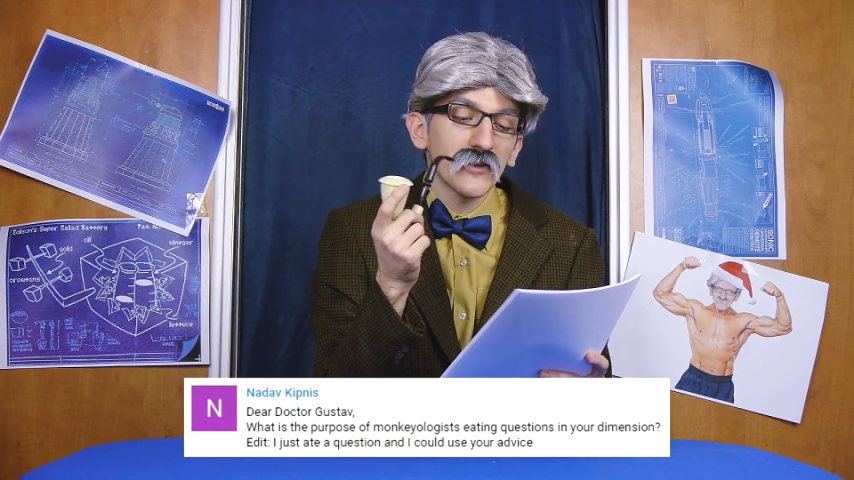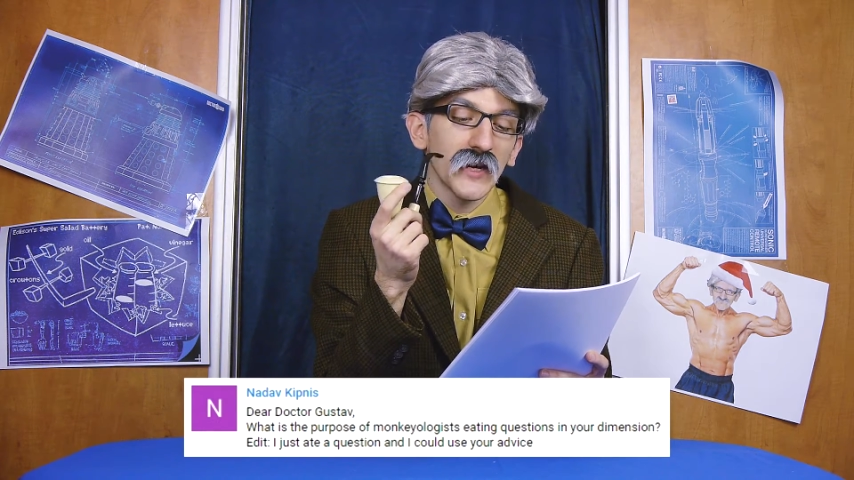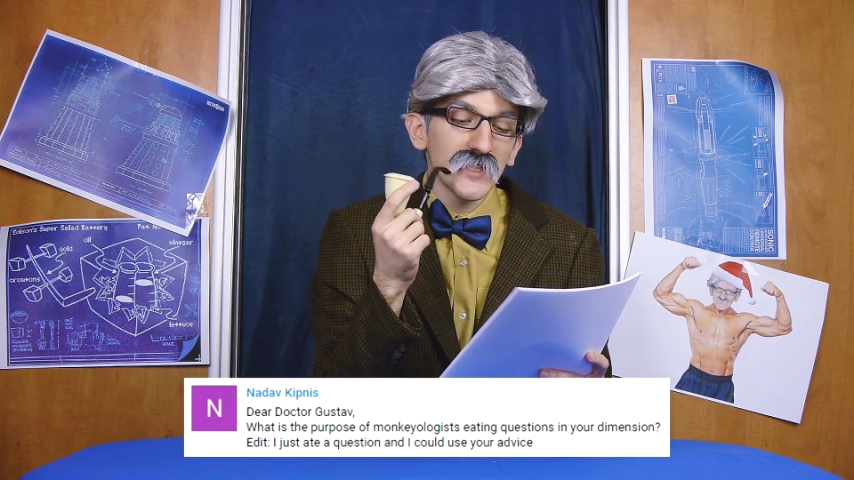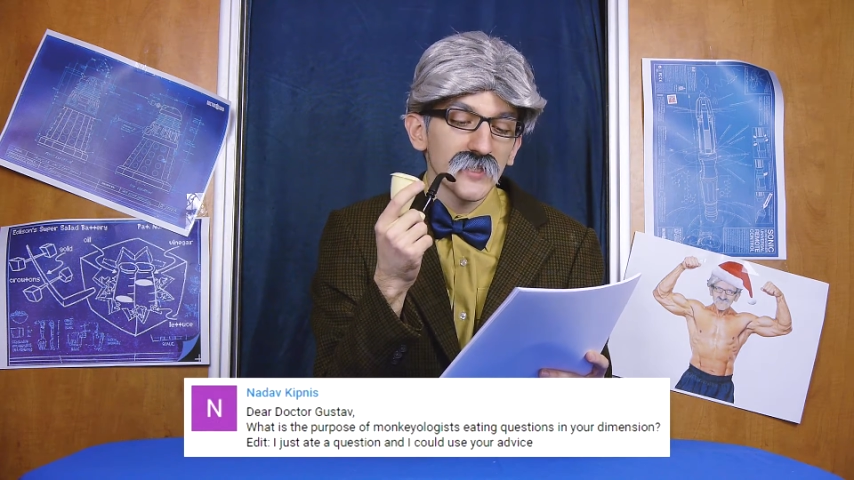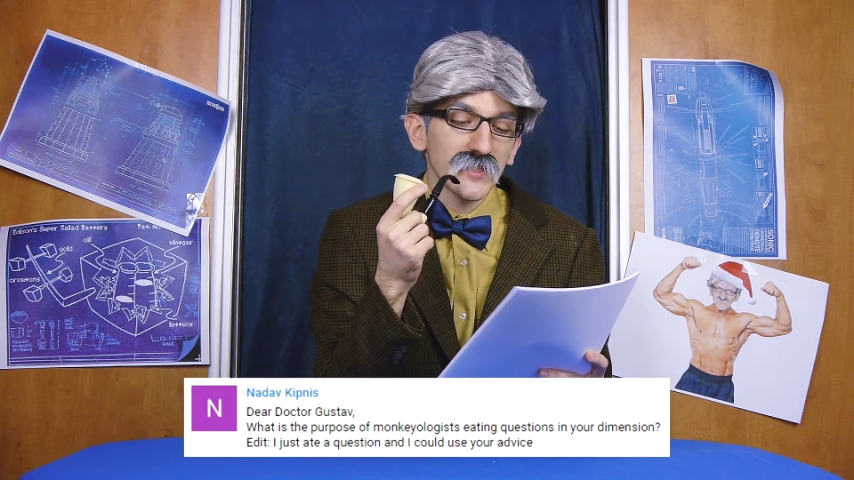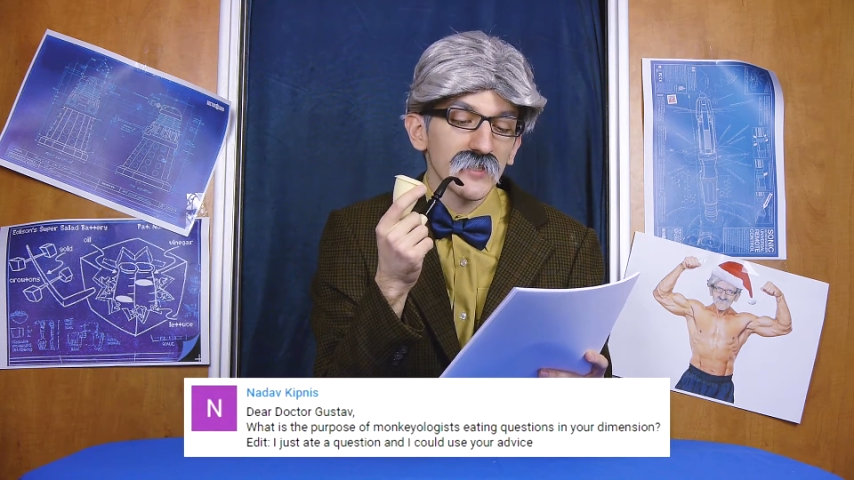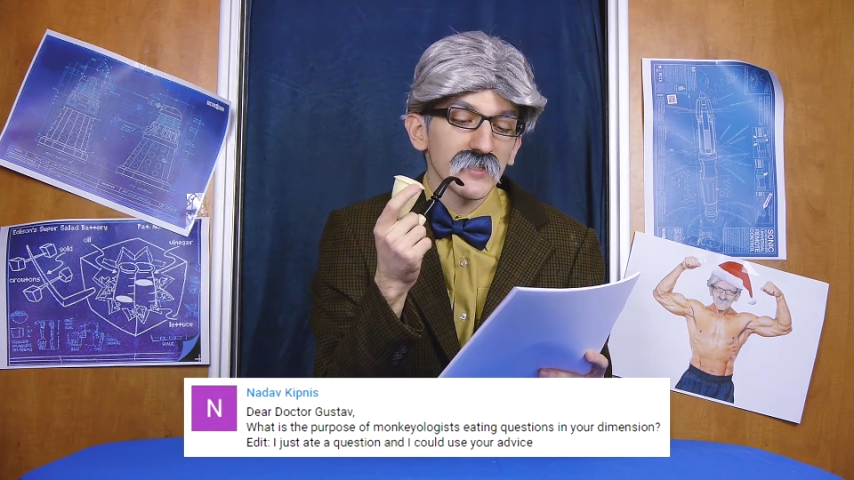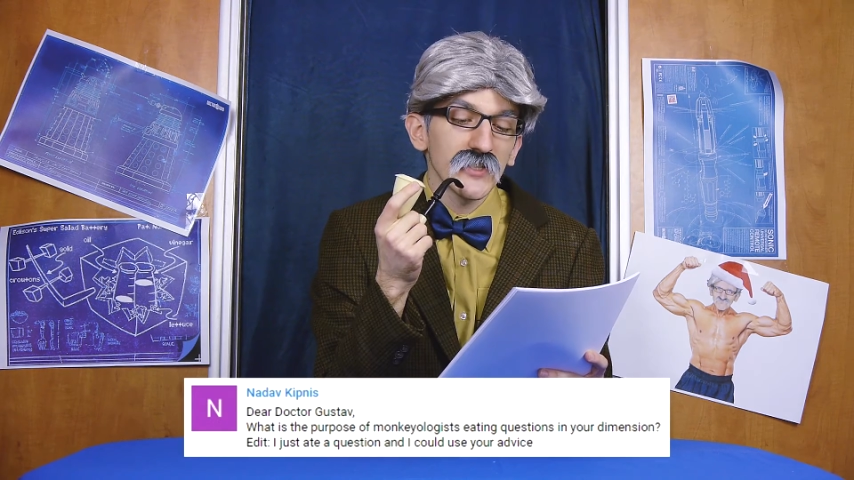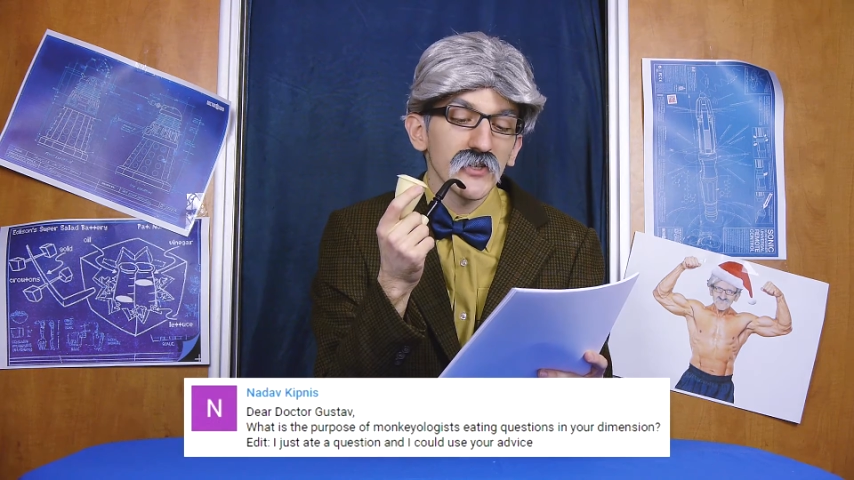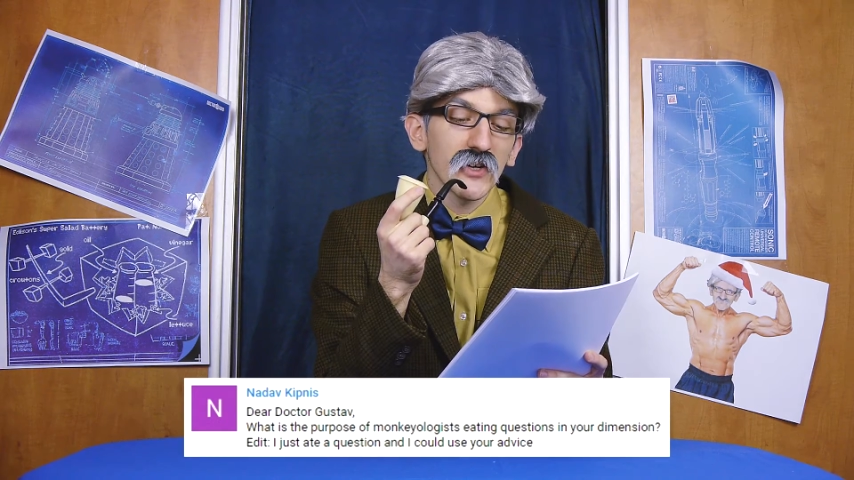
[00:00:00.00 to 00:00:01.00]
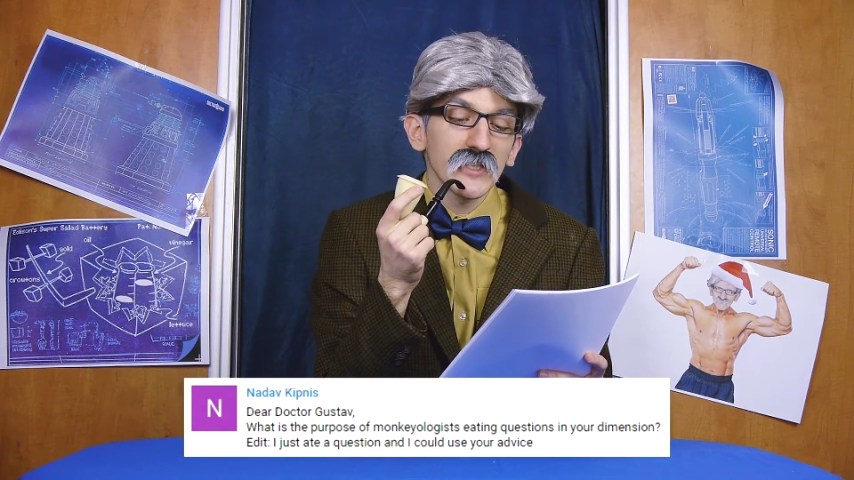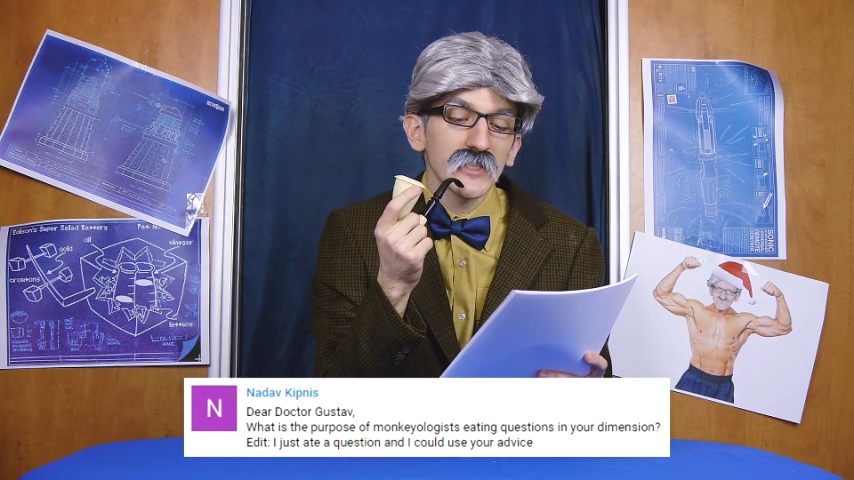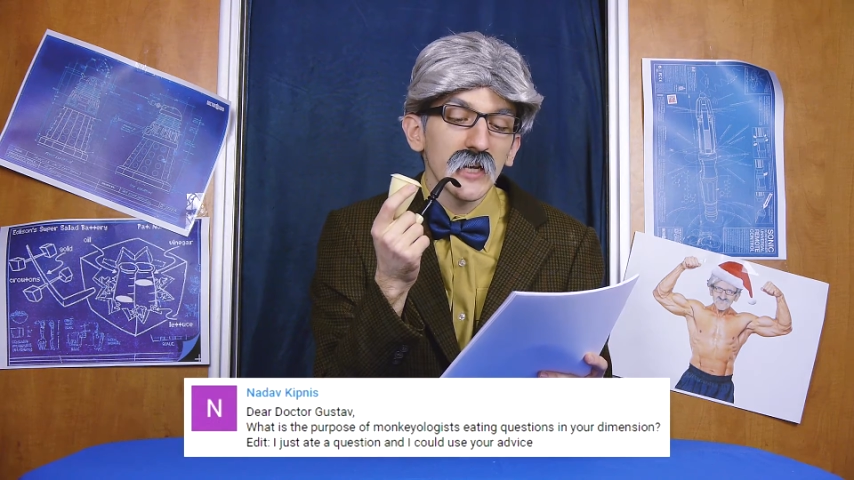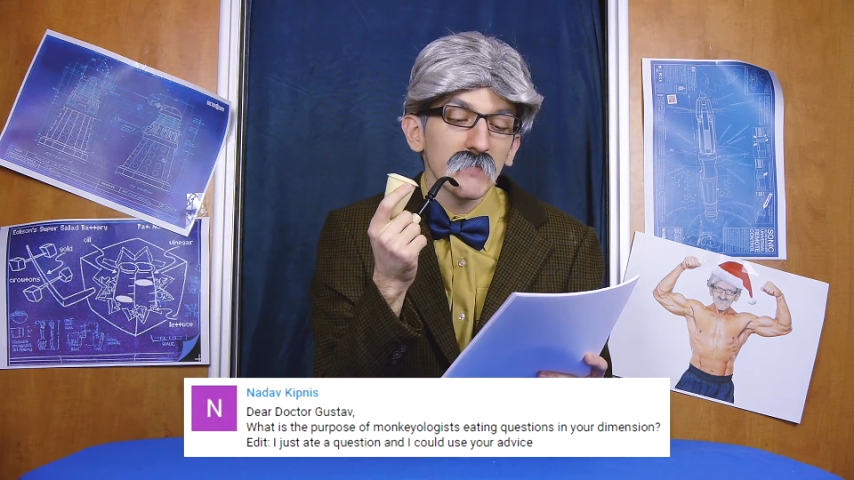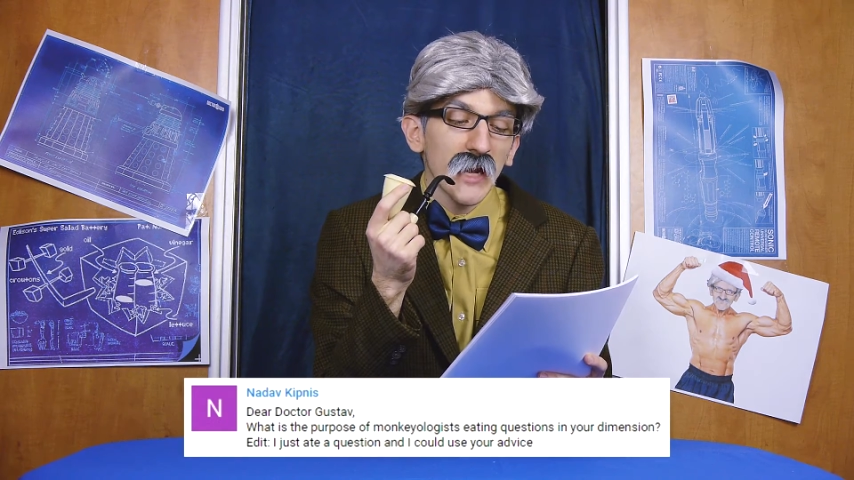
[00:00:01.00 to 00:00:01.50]
questions in your
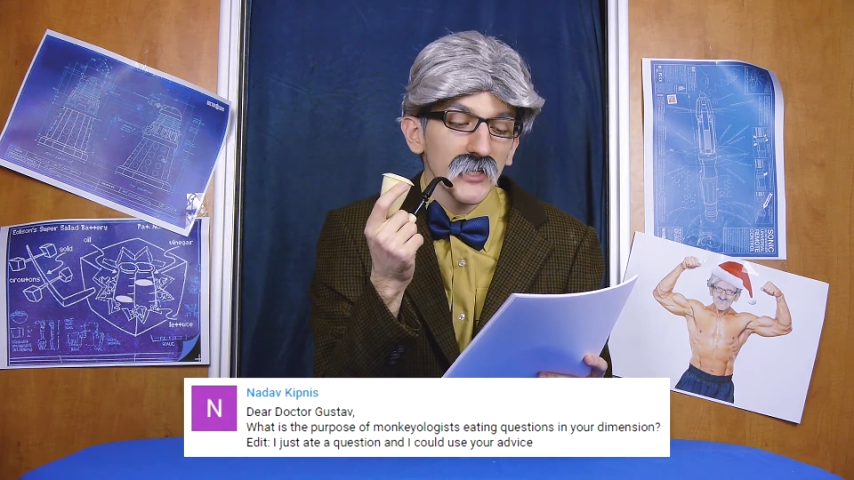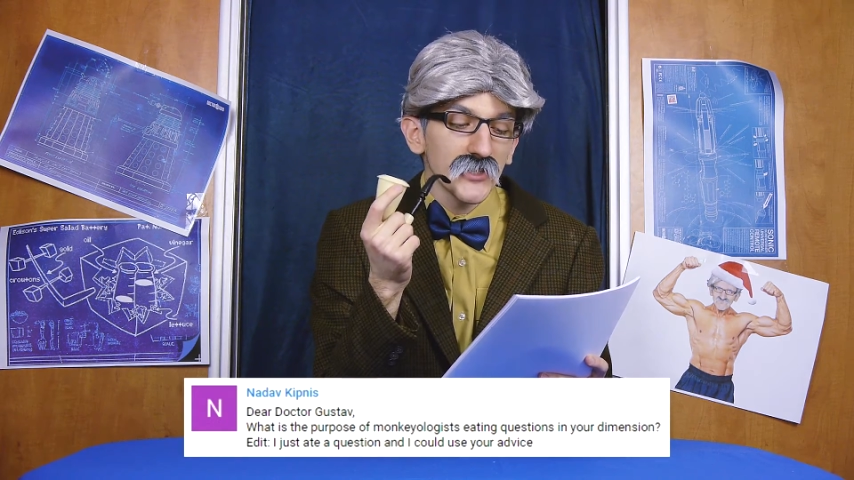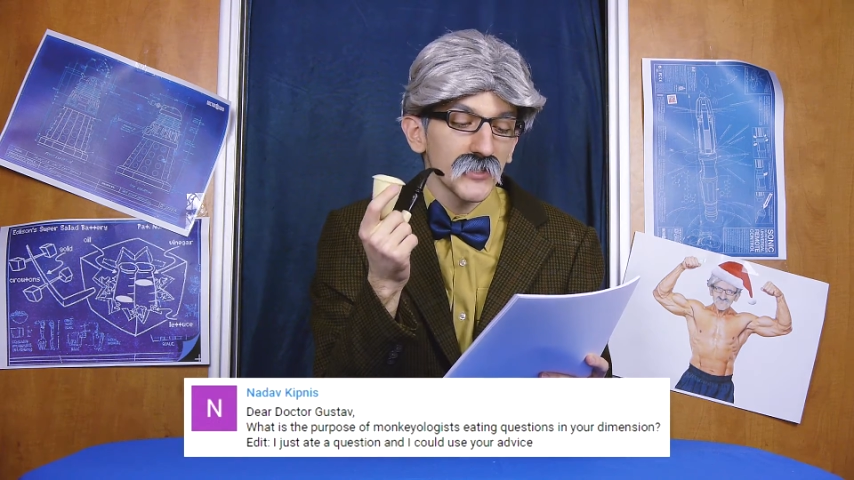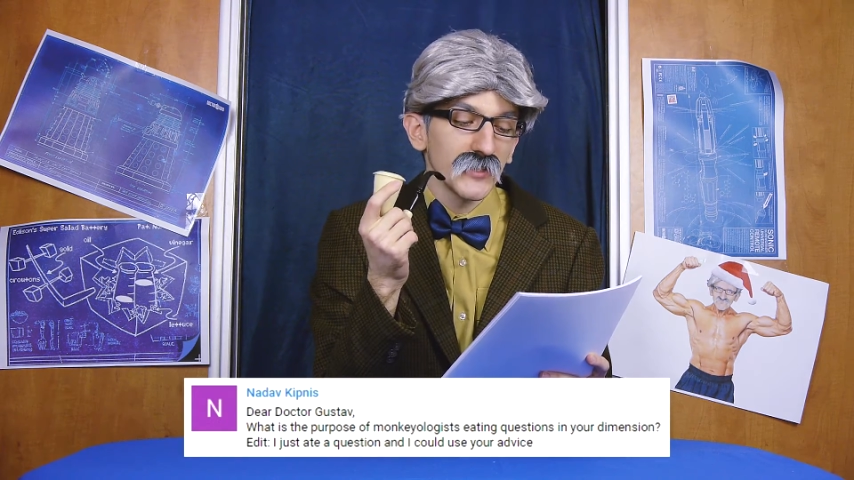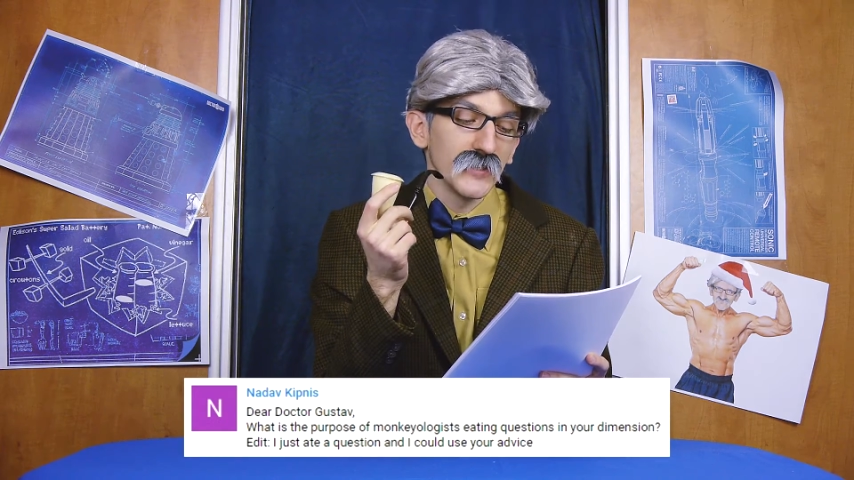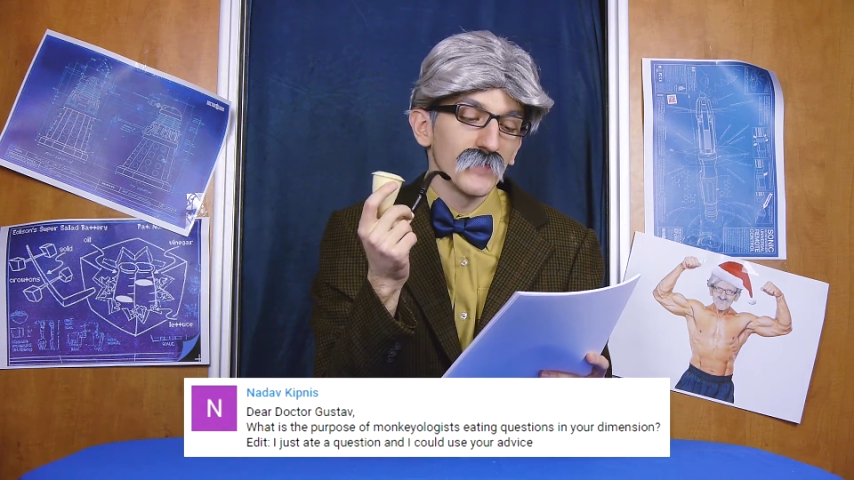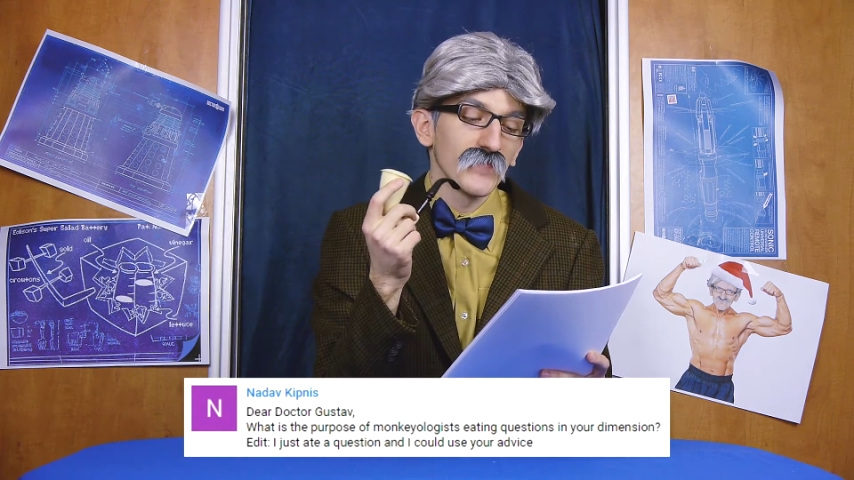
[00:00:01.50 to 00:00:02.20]
dimension?